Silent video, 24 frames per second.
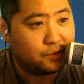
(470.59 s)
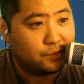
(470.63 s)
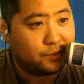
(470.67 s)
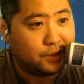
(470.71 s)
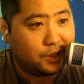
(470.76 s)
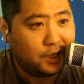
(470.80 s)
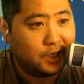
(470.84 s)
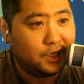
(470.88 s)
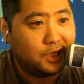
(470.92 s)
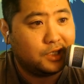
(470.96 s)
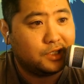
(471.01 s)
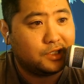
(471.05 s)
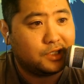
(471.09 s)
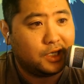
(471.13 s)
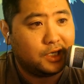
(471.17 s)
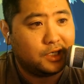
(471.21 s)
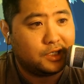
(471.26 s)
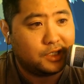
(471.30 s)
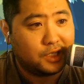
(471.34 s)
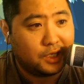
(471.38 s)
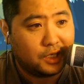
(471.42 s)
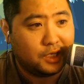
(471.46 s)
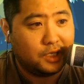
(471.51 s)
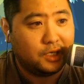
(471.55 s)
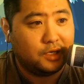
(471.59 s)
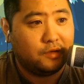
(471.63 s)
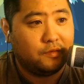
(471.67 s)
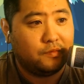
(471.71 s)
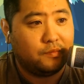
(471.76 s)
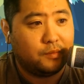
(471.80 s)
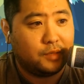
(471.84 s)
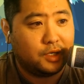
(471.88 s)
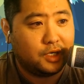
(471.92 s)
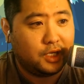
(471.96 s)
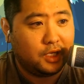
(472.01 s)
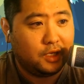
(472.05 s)
But it is a ton of
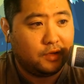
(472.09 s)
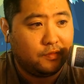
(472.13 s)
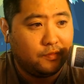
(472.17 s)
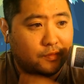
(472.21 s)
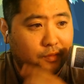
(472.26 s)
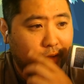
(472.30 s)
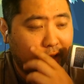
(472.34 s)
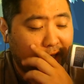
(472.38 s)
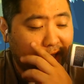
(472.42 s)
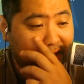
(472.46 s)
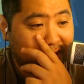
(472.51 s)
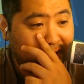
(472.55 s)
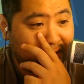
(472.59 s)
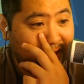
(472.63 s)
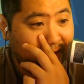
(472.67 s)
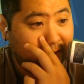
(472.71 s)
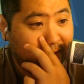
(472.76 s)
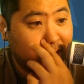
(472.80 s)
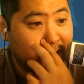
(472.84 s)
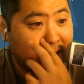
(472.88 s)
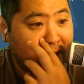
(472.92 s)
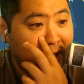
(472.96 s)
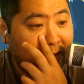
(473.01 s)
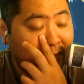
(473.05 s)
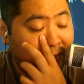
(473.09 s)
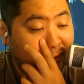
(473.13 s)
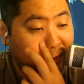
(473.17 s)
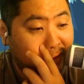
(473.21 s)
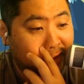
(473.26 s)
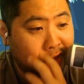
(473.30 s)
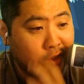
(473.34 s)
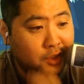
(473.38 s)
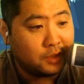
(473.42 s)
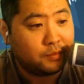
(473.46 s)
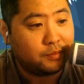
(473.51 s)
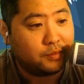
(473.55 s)
money for a streamer to get for
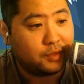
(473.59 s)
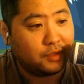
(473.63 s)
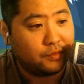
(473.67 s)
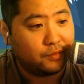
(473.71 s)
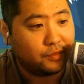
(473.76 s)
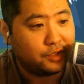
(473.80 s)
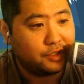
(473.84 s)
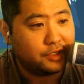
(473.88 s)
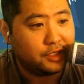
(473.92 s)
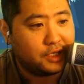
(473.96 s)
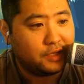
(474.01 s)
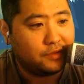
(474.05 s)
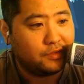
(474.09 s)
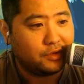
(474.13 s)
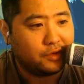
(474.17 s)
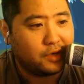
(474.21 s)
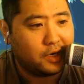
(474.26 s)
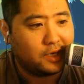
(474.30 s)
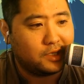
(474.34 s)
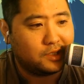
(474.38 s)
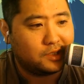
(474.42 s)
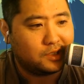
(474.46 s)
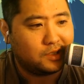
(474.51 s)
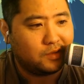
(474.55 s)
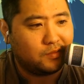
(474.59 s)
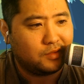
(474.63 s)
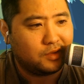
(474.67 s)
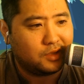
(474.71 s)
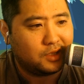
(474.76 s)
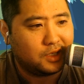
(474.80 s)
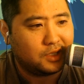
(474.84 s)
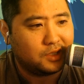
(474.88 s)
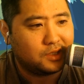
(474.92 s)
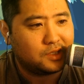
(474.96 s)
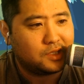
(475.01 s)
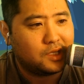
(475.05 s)
sure, but really in the grand scheme of
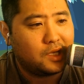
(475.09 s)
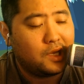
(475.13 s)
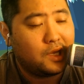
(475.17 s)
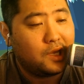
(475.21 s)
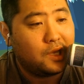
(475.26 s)
things,